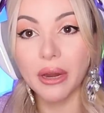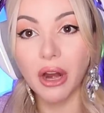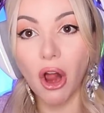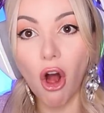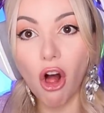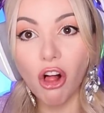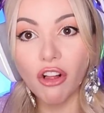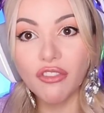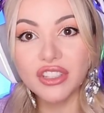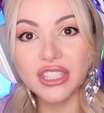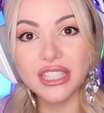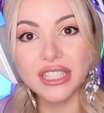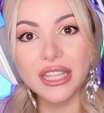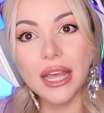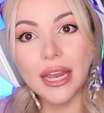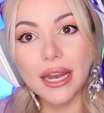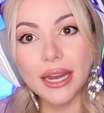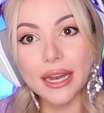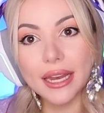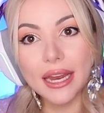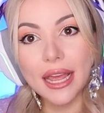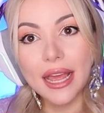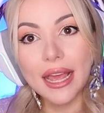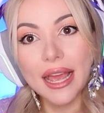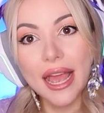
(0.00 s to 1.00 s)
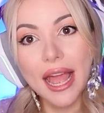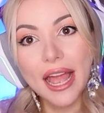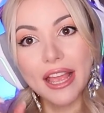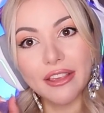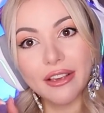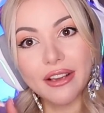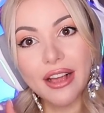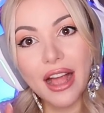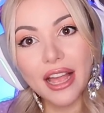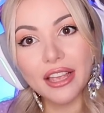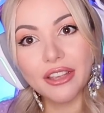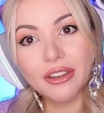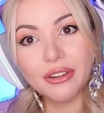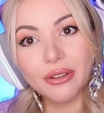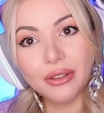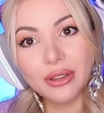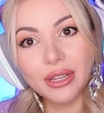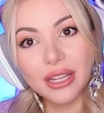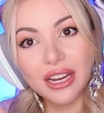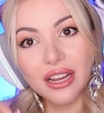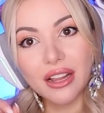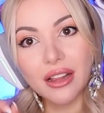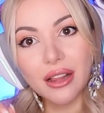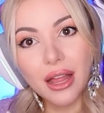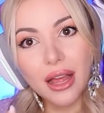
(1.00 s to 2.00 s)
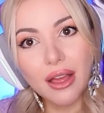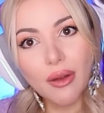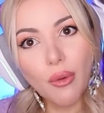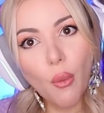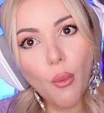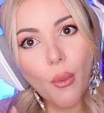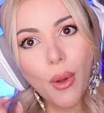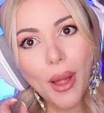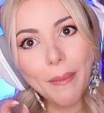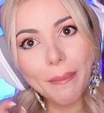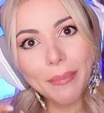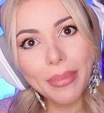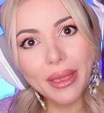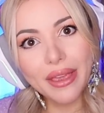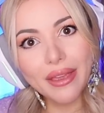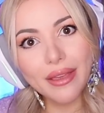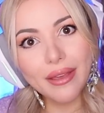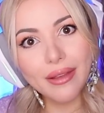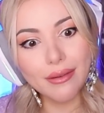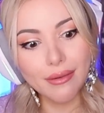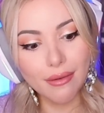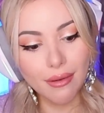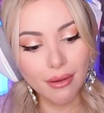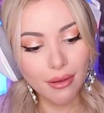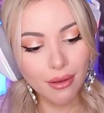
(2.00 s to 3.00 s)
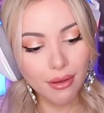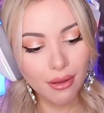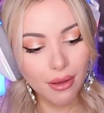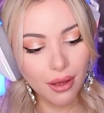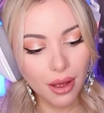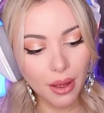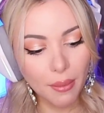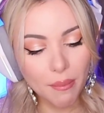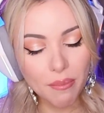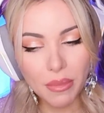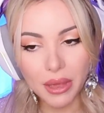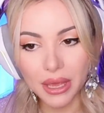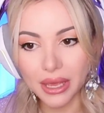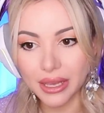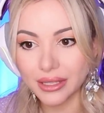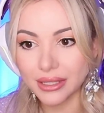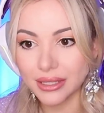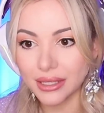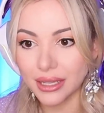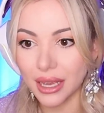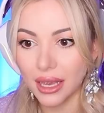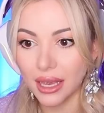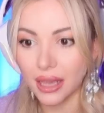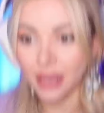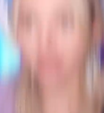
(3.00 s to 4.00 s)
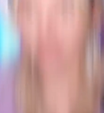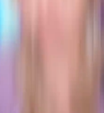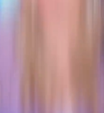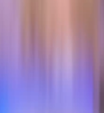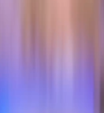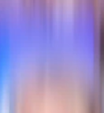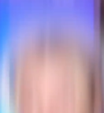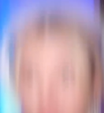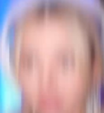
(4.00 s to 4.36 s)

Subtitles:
But all of a sudden, and you got your little weapon. Amazing.